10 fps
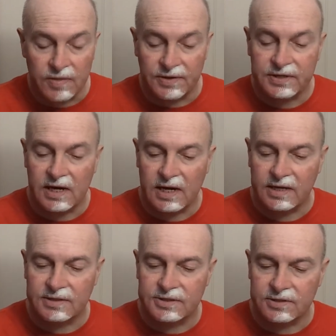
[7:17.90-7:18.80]
And the
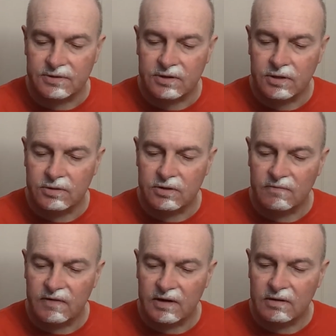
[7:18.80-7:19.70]
tines on the cone
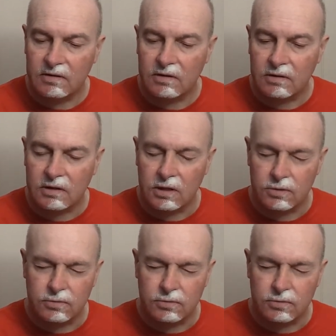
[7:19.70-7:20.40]
of that the